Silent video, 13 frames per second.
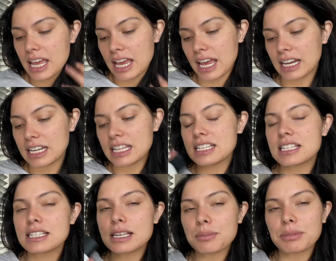And this
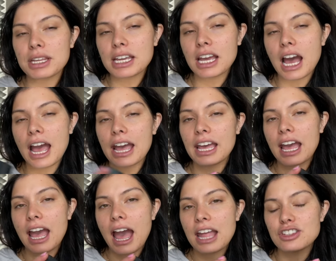is something I
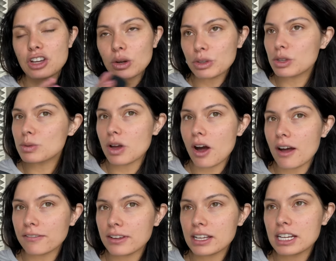don't use
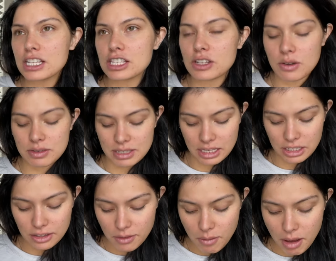often. And so I was like,
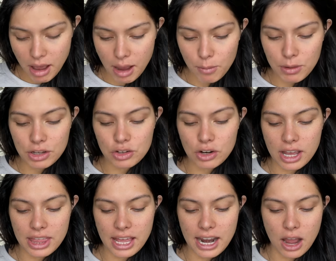you know what? I wanna try
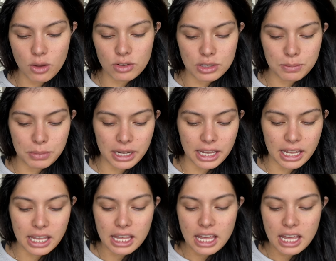that out, just bring it.